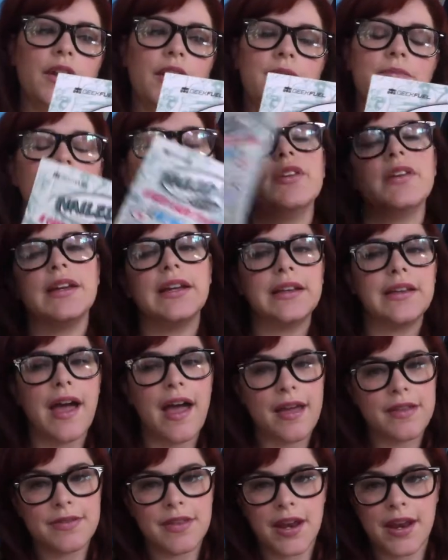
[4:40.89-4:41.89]
I'm really
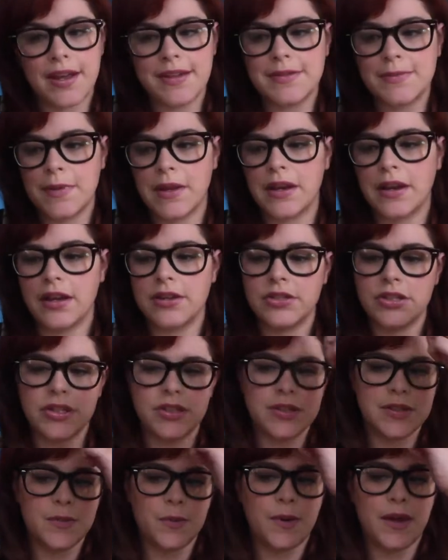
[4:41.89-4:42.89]
glad that Espionage is
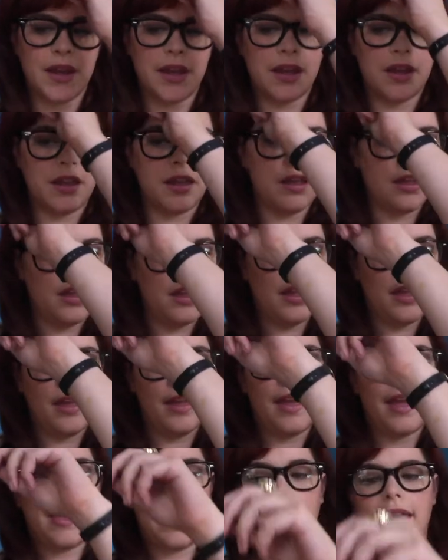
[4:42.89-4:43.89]
doing
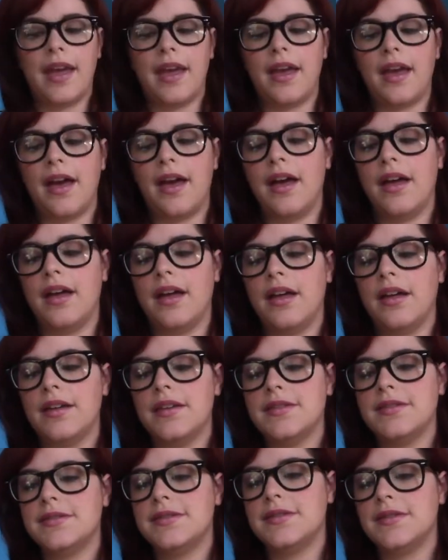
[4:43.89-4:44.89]
a uh,
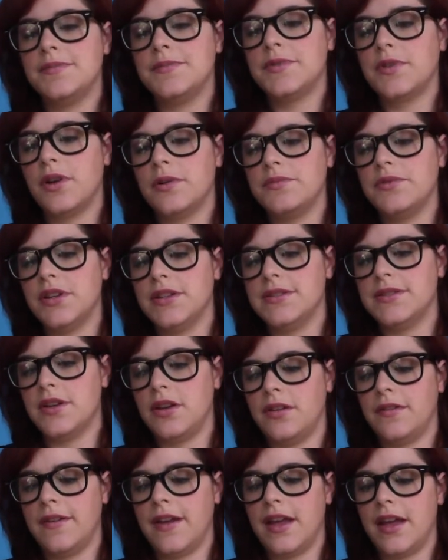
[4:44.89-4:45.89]
subscription
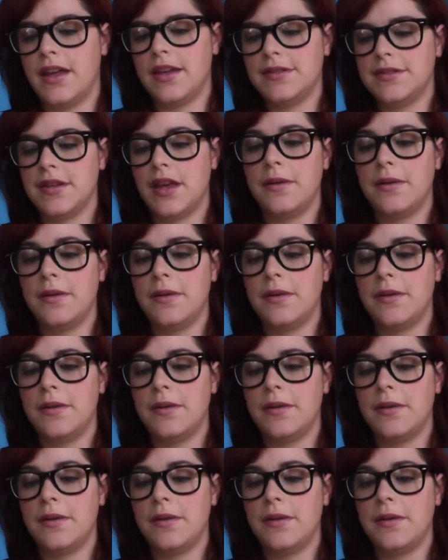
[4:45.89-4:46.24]
service.